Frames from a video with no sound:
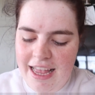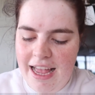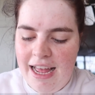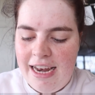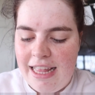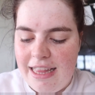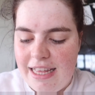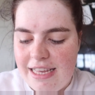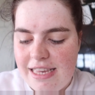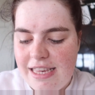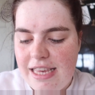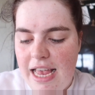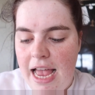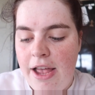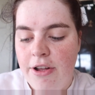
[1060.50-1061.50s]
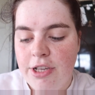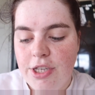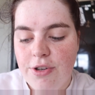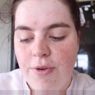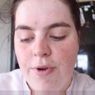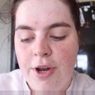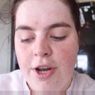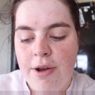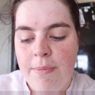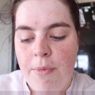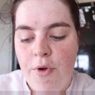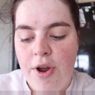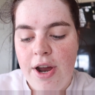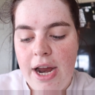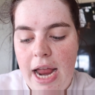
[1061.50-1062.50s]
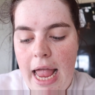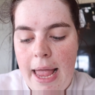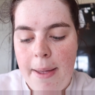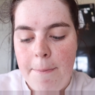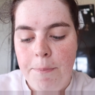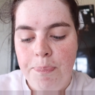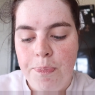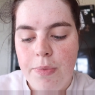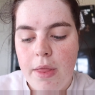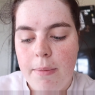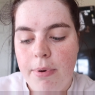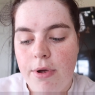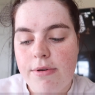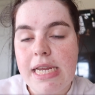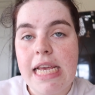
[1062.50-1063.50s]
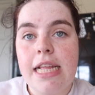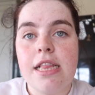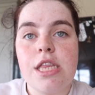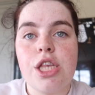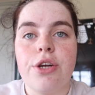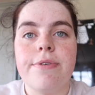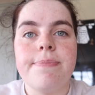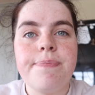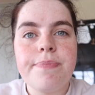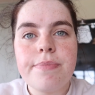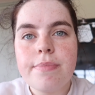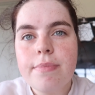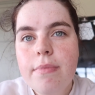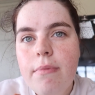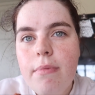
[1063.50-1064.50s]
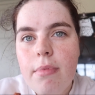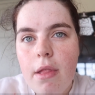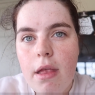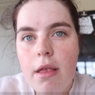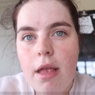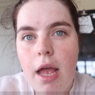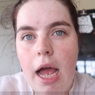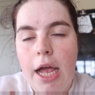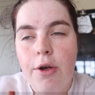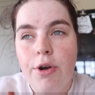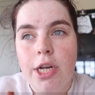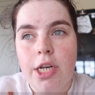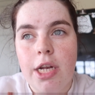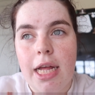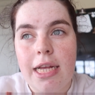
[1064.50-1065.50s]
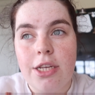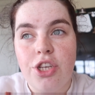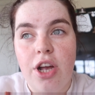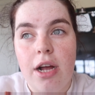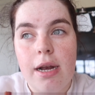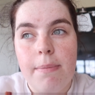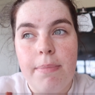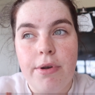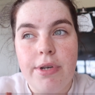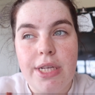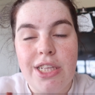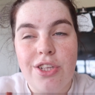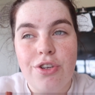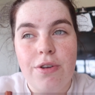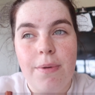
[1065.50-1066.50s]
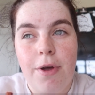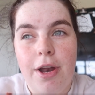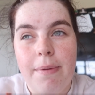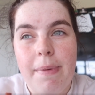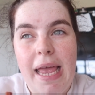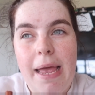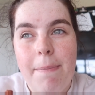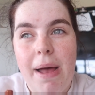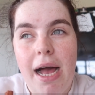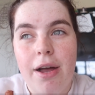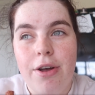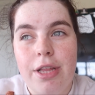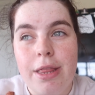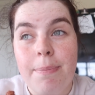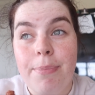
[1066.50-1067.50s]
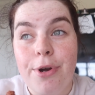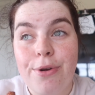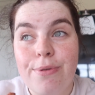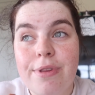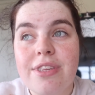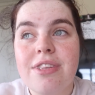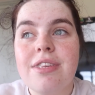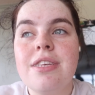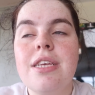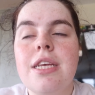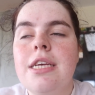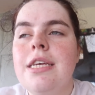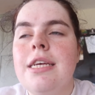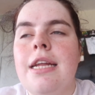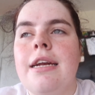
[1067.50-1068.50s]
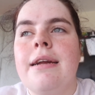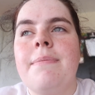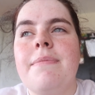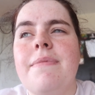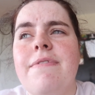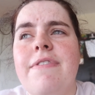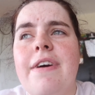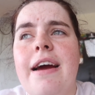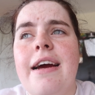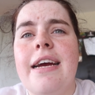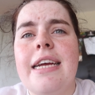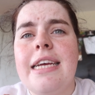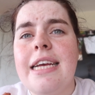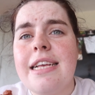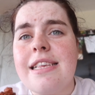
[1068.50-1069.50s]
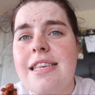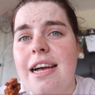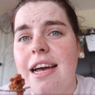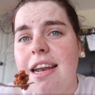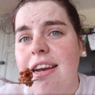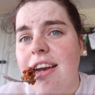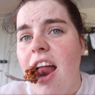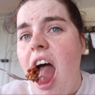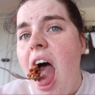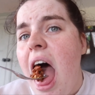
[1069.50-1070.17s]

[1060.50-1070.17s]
and eat this. I also ordered more um, protein, so I ordered like a chocolate protein, so I'm gonna be back on the protes, and I'm very excited.